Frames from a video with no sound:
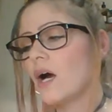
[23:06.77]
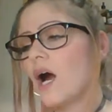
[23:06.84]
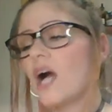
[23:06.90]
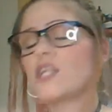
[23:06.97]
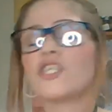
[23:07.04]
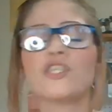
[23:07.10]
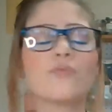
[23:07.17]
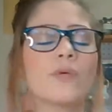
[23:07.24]
I
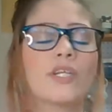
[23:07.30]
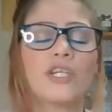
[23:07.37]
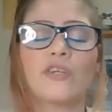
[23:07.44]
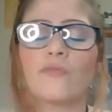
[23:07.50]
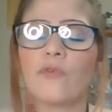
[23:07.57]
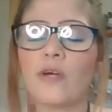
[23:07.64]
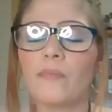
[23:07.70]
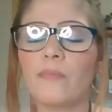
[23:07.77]
just wanted to
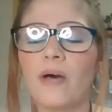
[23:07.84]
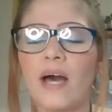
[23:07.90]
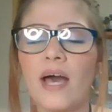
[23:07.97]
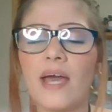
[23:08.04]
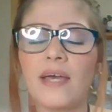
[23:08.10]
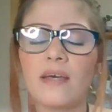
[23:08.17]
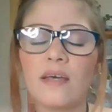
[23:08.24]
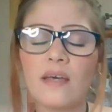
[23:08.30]
run
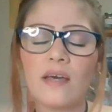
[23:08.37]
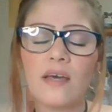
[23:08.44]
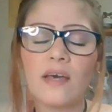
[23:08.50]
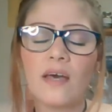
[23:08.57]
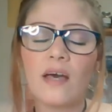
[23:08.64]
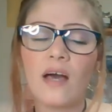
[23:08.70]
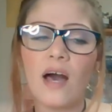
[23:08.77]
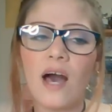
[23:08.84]
by.
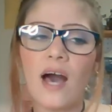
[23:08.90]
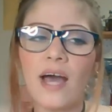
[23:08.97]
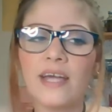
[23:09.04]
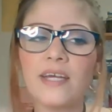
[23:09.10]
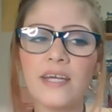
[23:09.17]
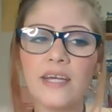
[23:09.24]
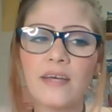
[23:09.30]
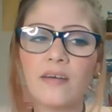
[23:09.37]

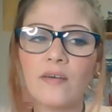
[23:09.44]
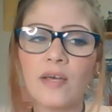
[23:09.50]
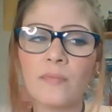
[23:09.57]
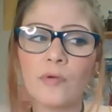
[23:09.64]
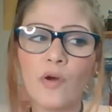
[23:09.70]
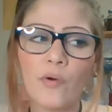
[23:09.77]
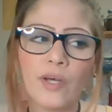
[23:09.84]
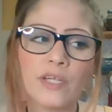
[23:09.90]
I am
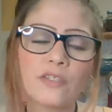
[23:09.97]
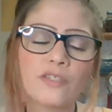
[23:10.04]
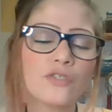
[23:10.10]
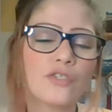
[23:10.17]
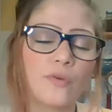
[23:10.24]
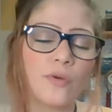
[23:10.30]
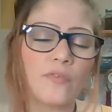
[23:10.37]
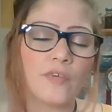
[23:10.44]
going to
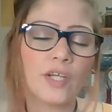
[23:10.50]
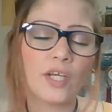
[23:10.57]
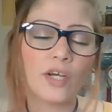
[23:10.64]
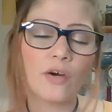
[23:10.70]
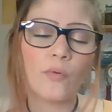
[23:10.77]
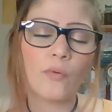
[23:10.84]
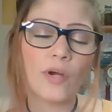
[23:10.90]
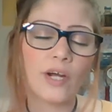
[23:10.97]
do a
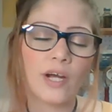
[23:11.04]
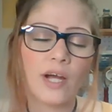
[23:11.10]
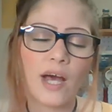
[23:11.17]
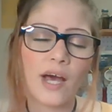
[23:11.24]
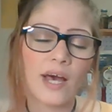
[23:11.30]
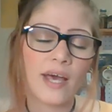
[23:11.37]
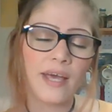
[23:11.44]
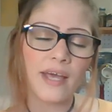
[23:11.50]
video where
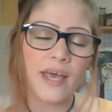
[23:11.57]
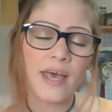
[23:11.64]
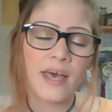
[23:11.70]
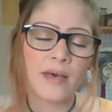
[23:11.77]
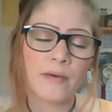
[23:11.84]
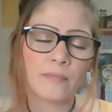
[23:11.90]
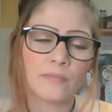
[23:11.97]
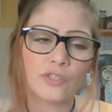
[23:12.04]
I
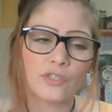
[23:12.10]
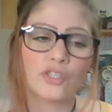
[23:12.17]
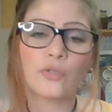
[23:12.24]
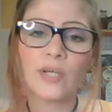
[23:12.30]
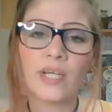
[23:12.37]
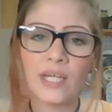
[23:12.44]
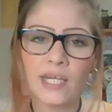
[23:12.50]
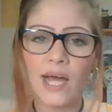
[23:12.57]
am
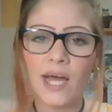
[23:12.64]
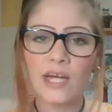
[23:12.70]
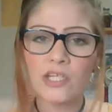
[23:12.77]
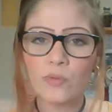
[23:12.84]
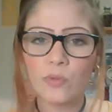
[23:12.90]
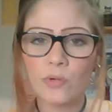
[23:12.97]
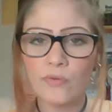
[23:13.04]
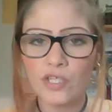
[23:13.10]
doing an
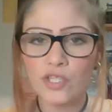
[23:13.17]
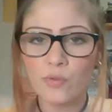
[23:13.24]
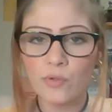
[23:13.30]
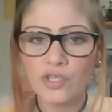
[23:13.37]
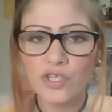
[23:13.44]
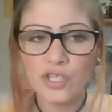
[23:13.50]
actual ritual,